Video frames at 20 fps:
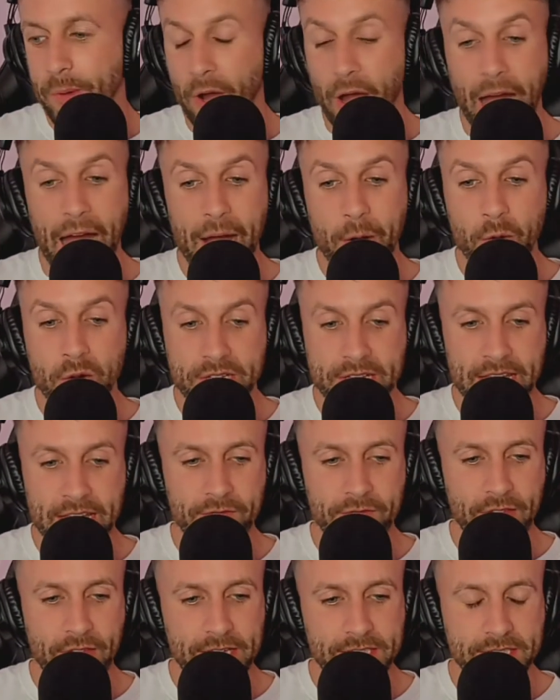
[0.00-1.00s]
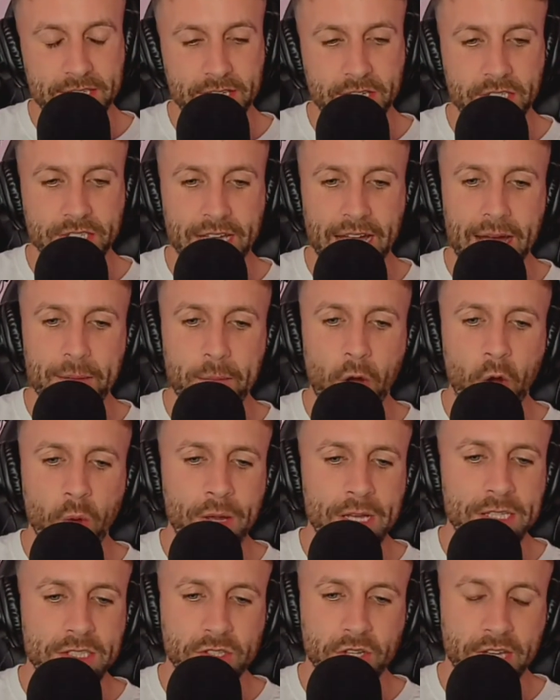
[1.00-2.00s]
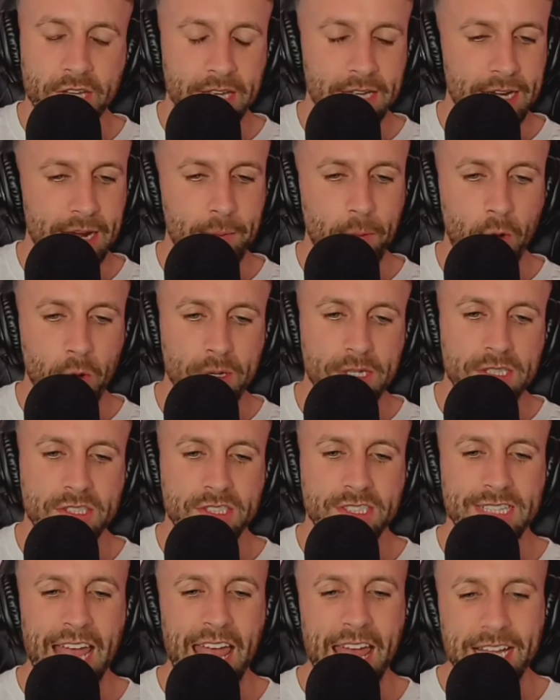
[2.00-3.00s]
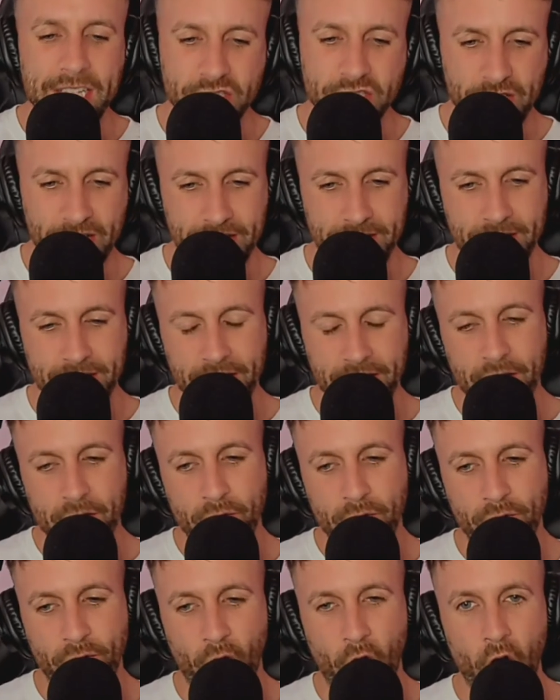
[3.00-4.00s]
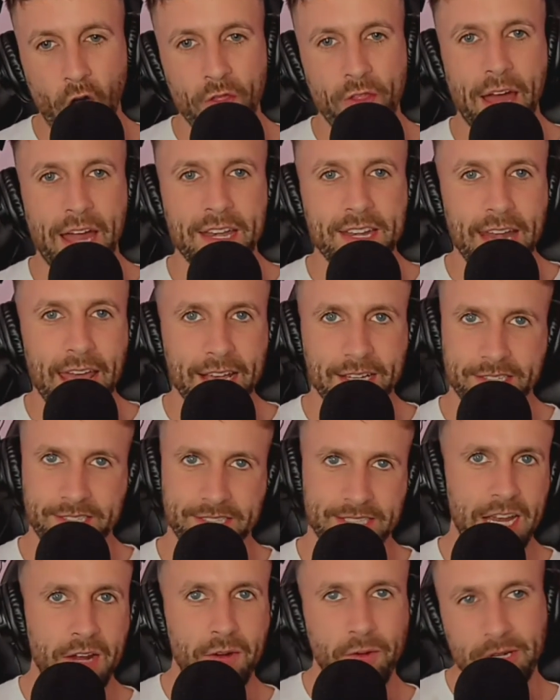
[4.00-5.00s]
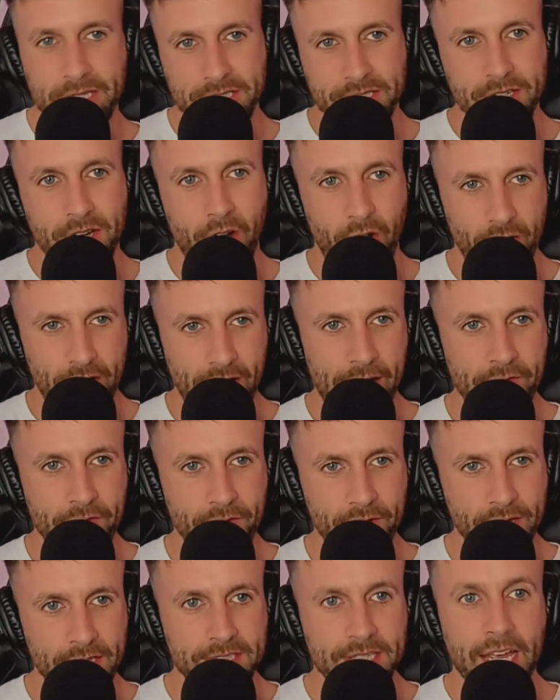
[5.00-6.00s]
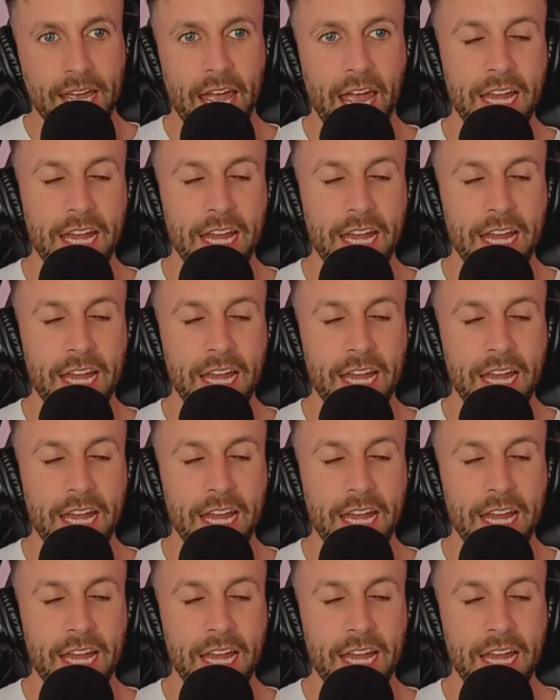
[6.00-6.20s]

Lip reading: I would give this, because I'm always searching for that next series on Netflix.